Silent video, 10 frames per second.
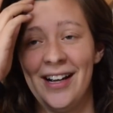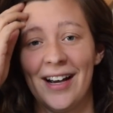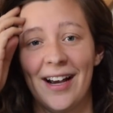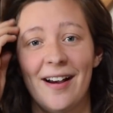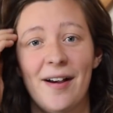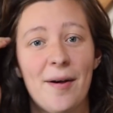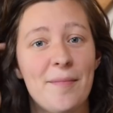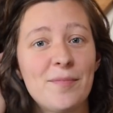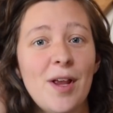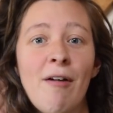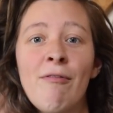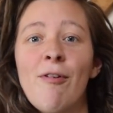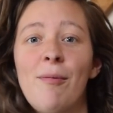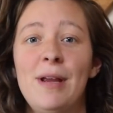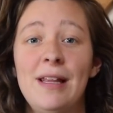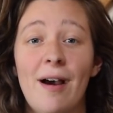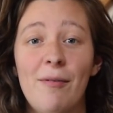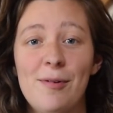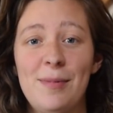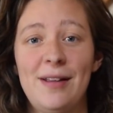For me that
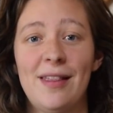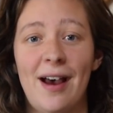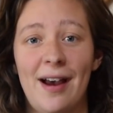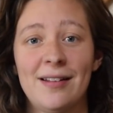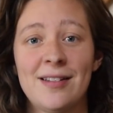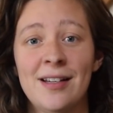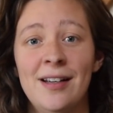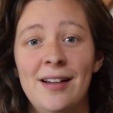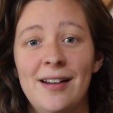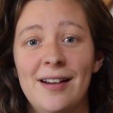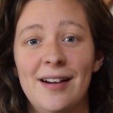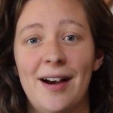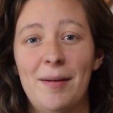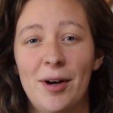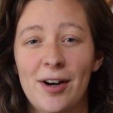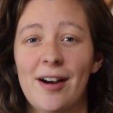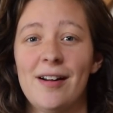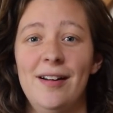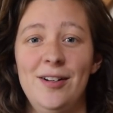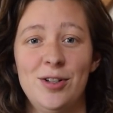will mean that I'm not
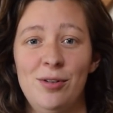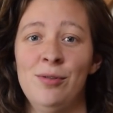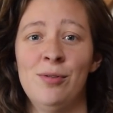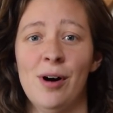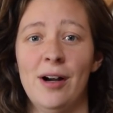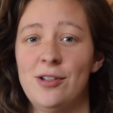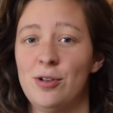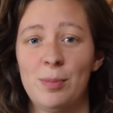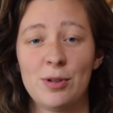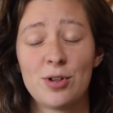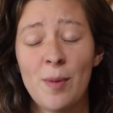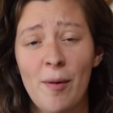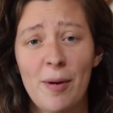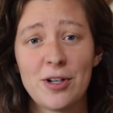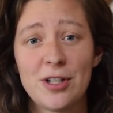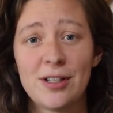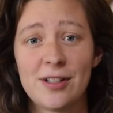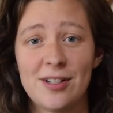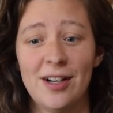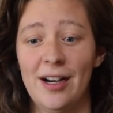gonna do a super small
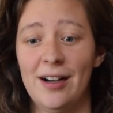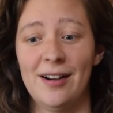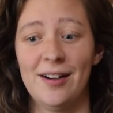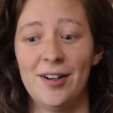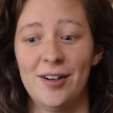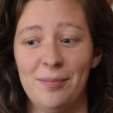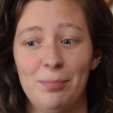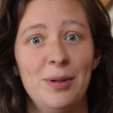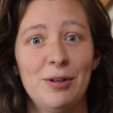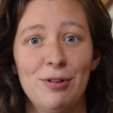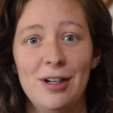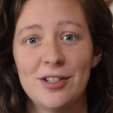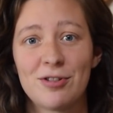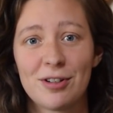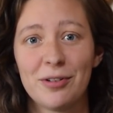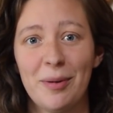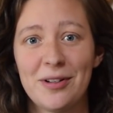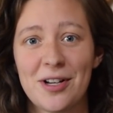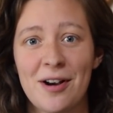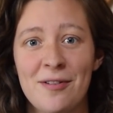budget, be really strict with
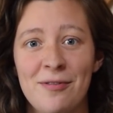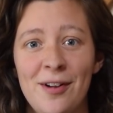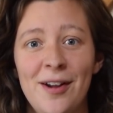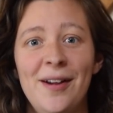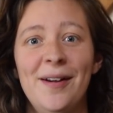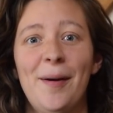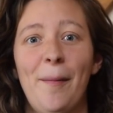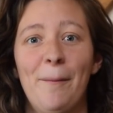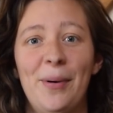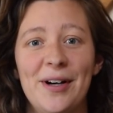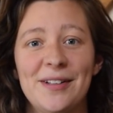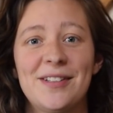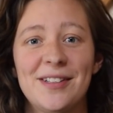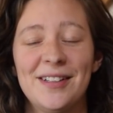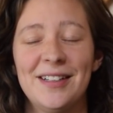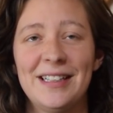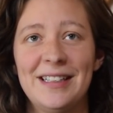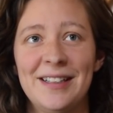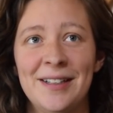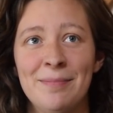myself, but
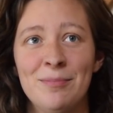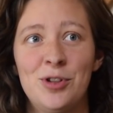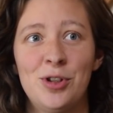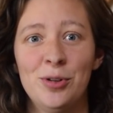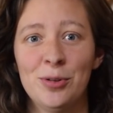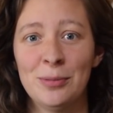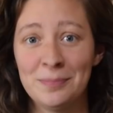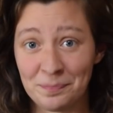to